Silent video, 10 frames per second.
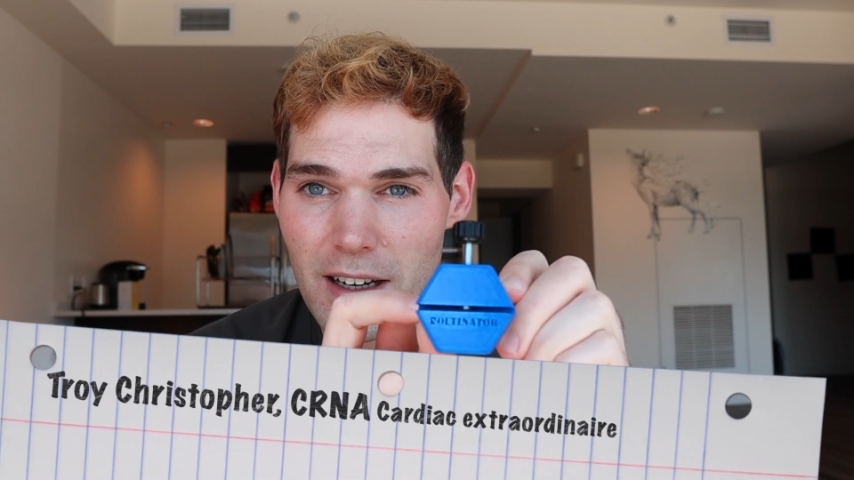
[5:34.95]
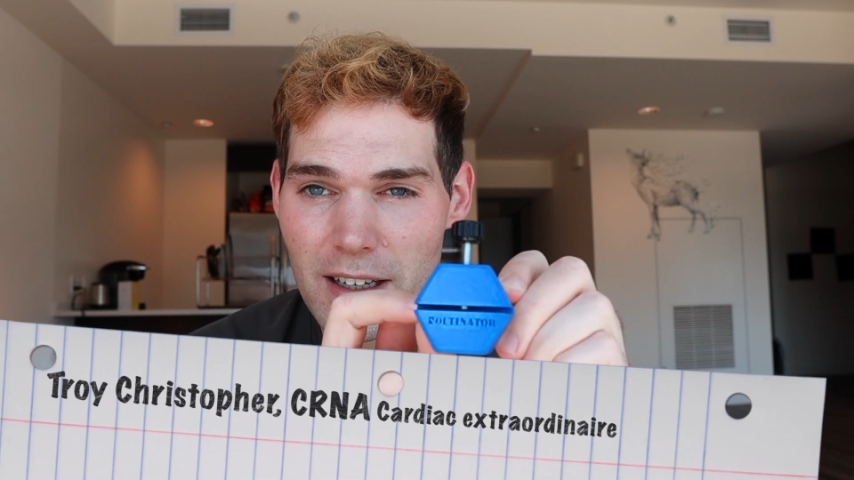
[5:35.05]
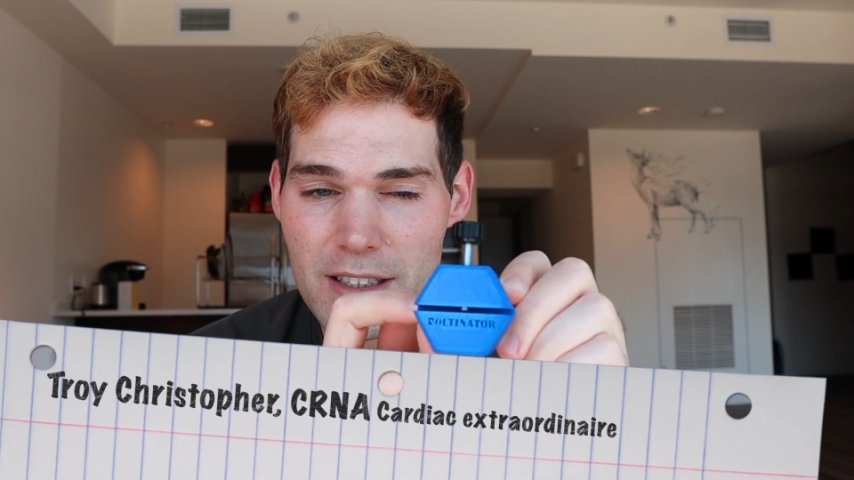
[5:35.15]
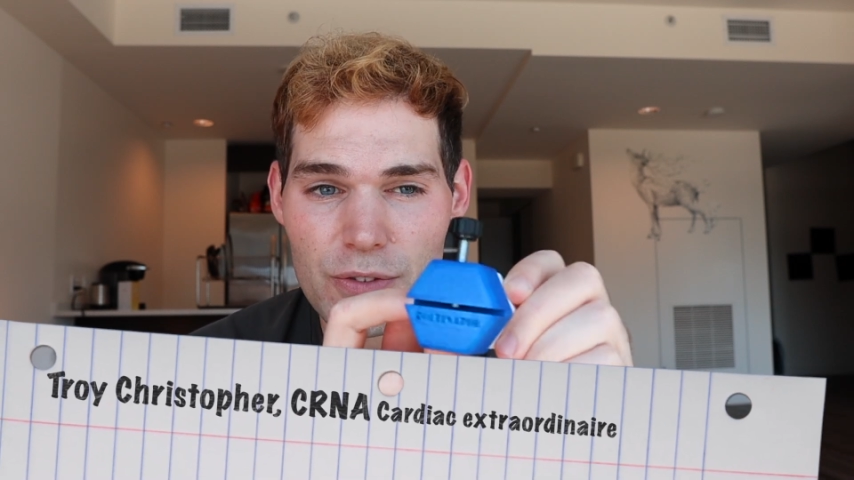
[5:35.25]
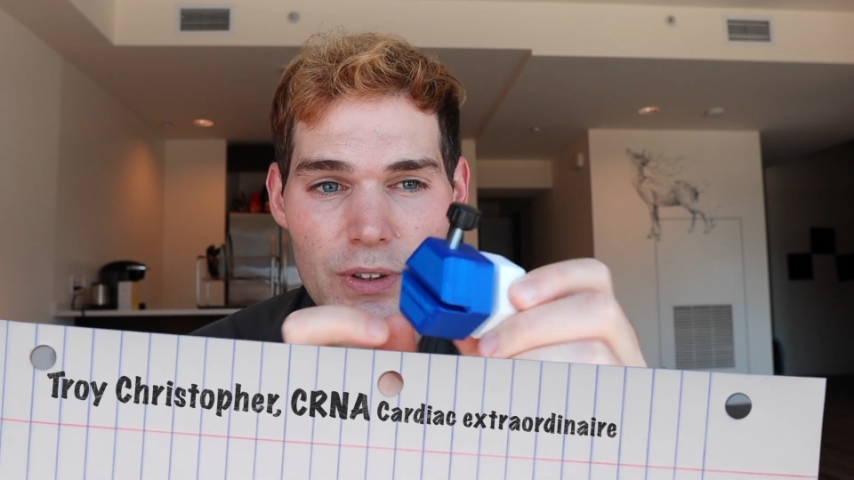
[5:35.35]

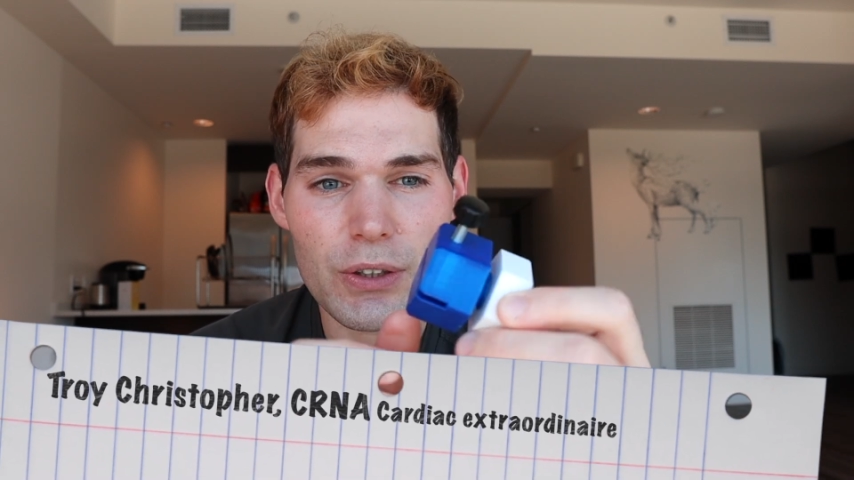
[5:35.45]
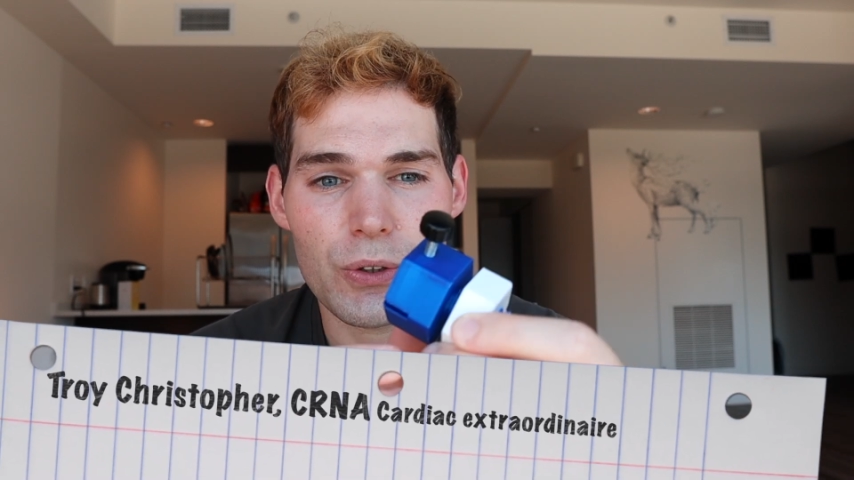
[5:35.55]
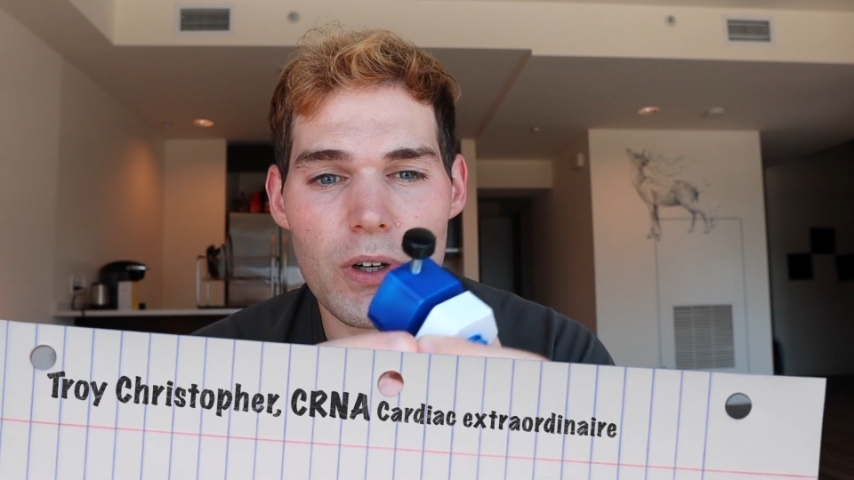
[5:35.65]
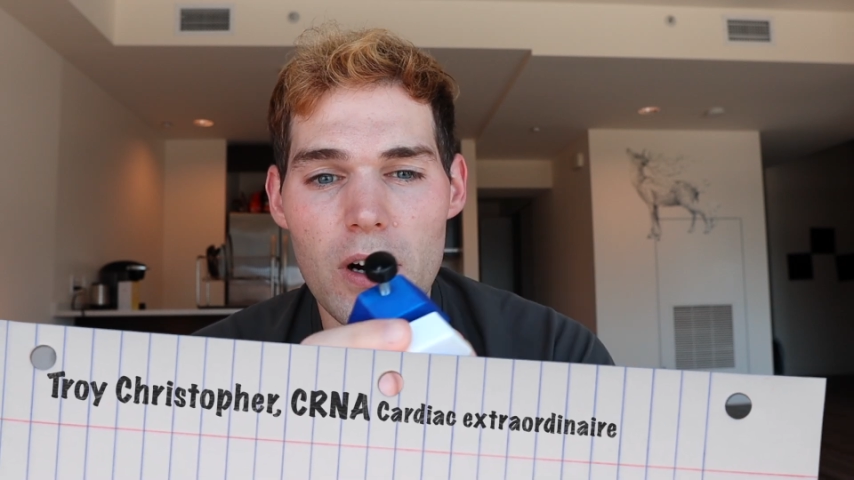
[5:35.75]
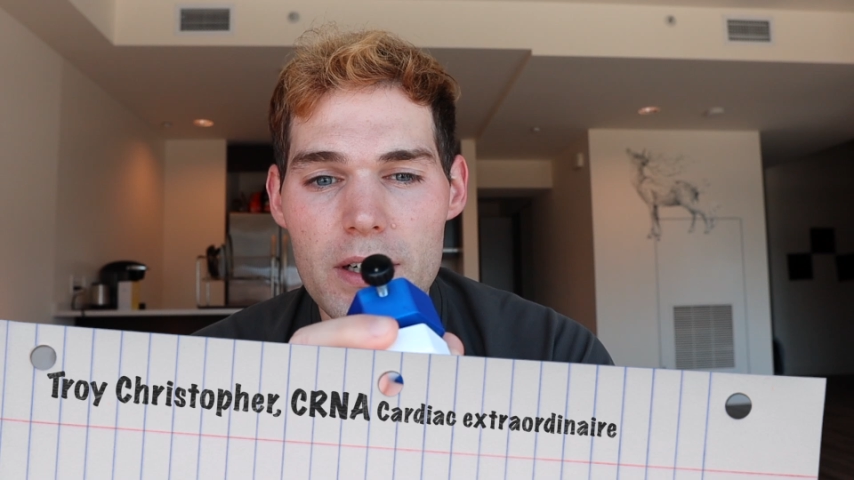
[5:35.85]
He's a really
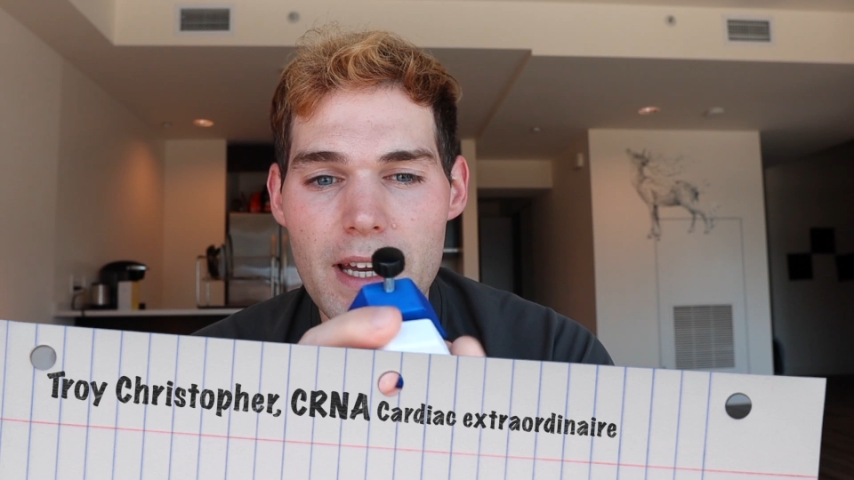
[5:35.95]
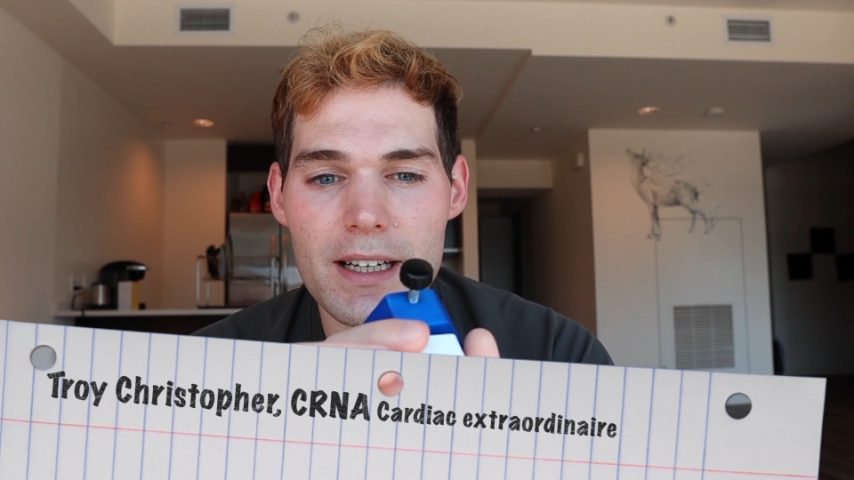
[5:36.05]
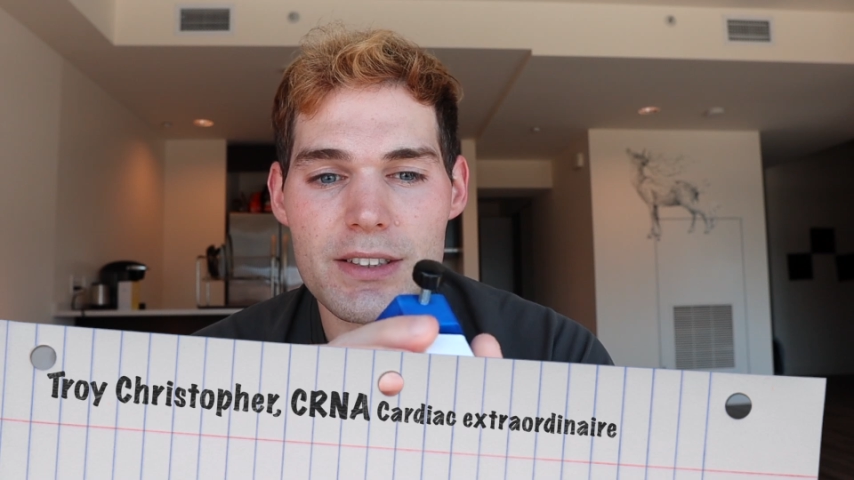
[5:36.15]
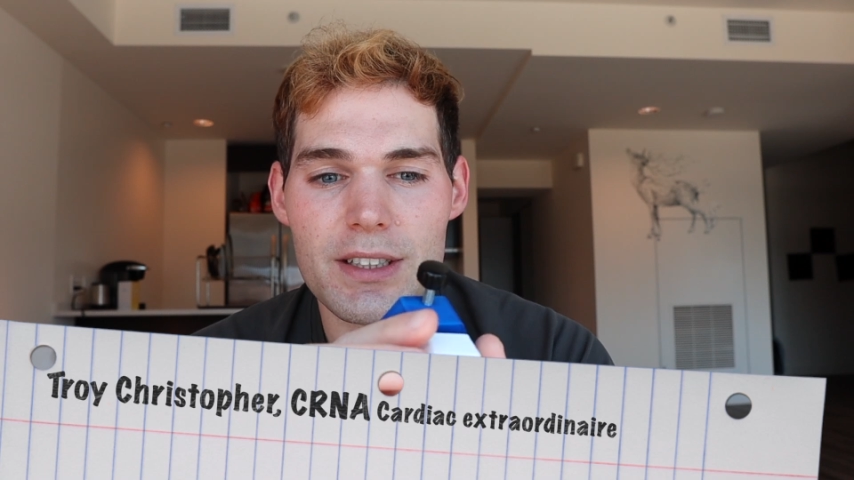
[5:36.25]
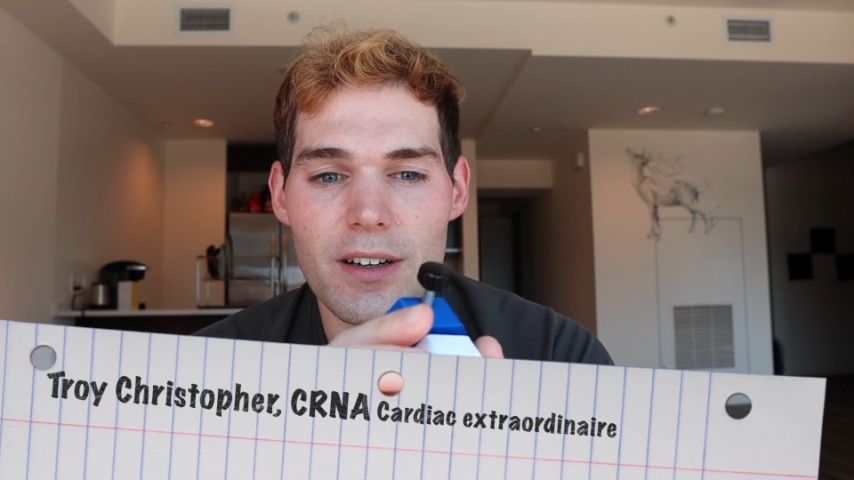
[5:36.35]
cool cardiac
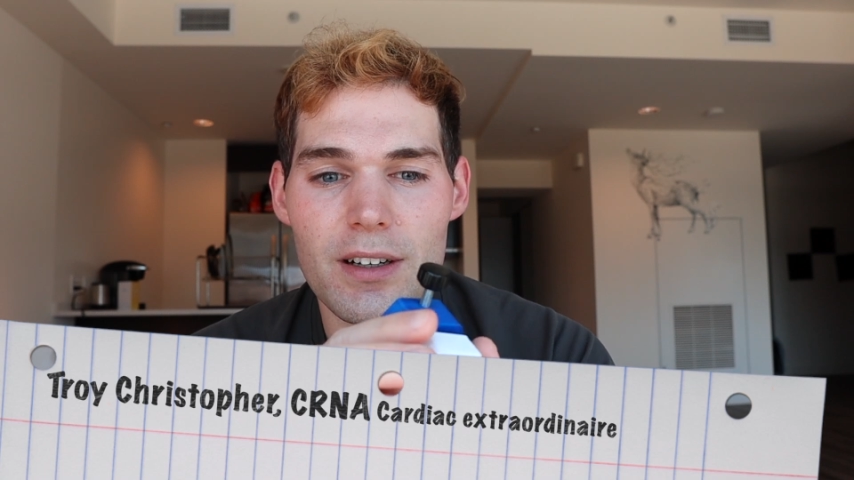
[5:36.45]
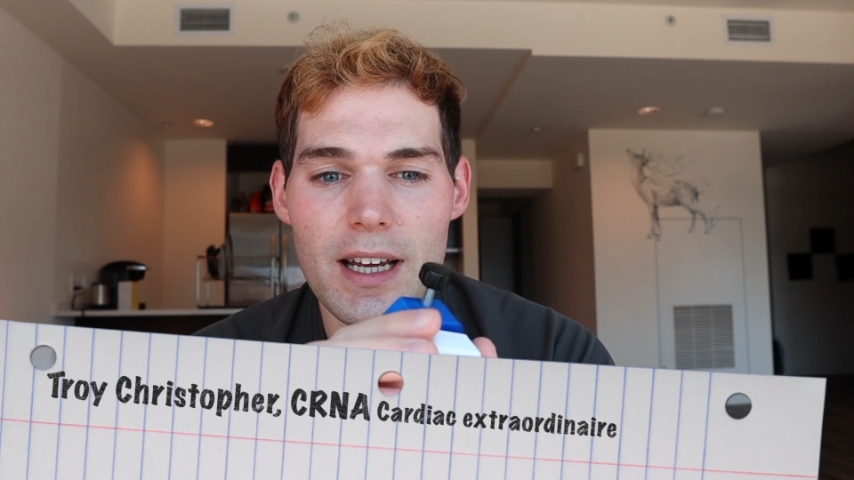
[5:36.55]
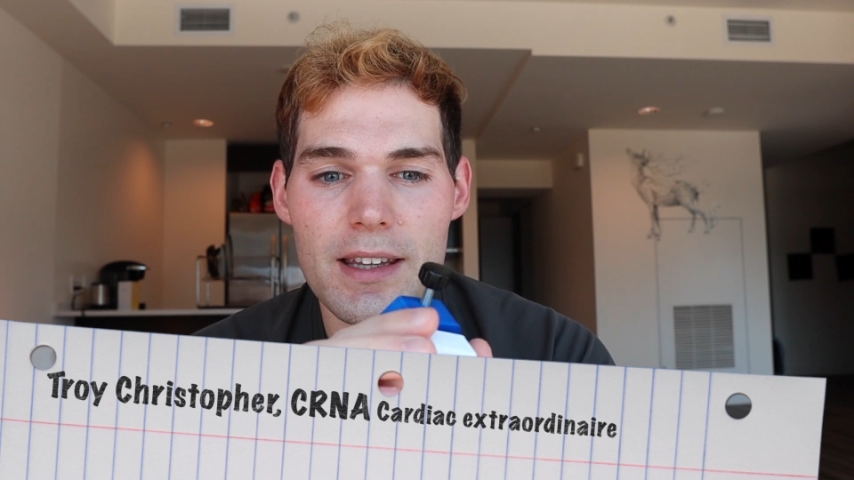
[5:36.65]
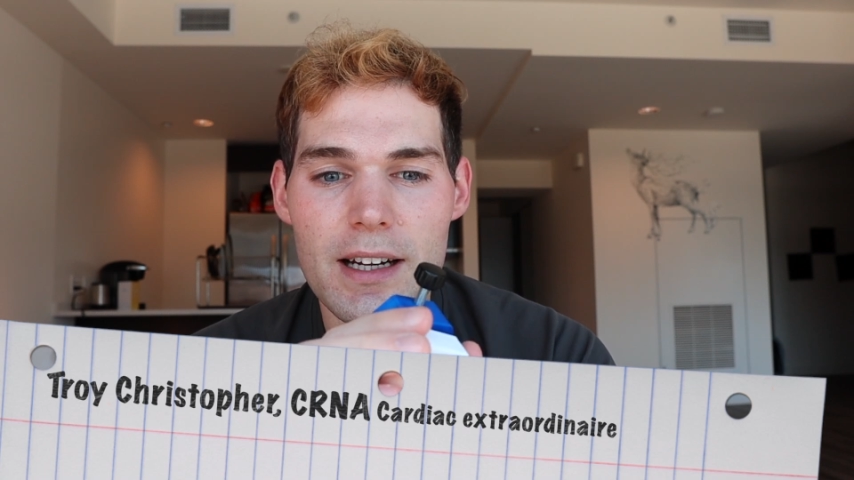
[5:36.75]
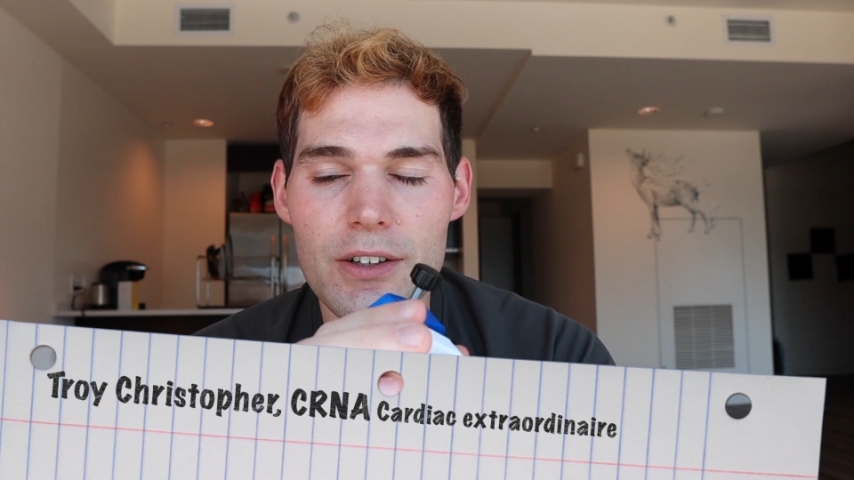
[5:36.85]

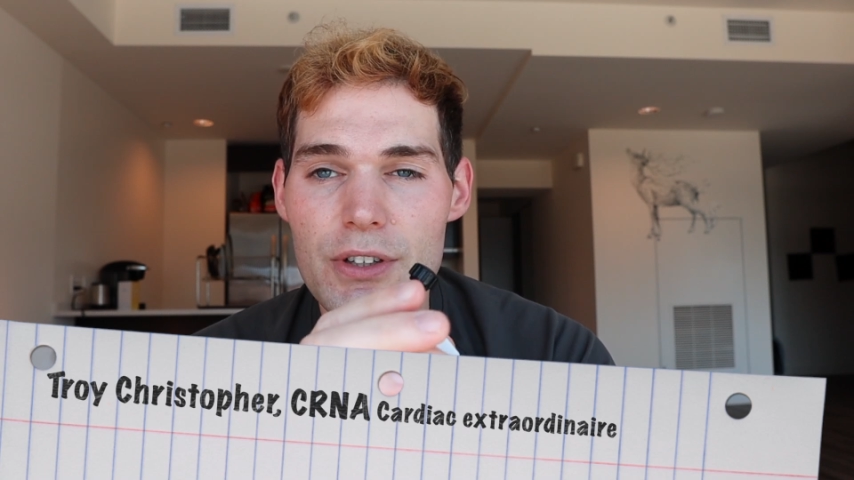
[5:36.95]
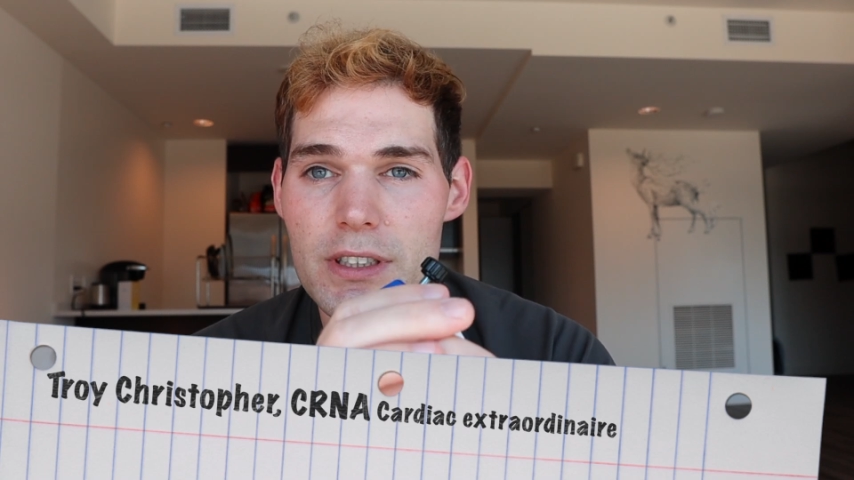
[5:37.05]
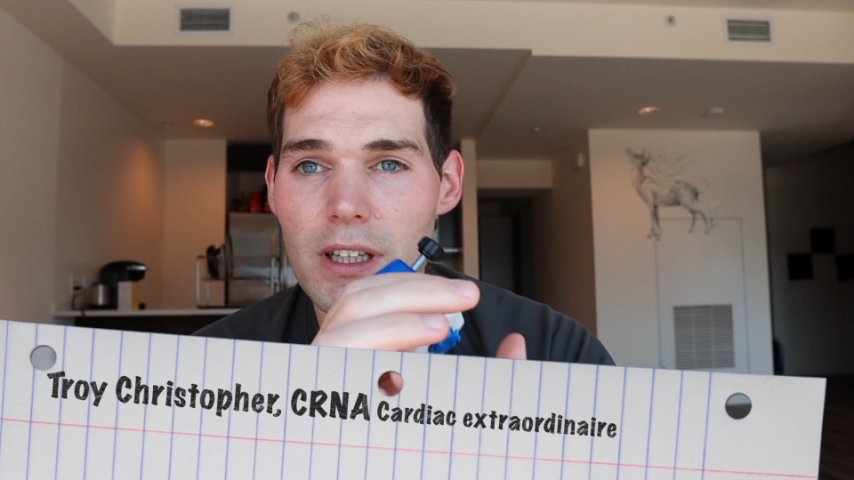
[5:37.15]
CRNA there who does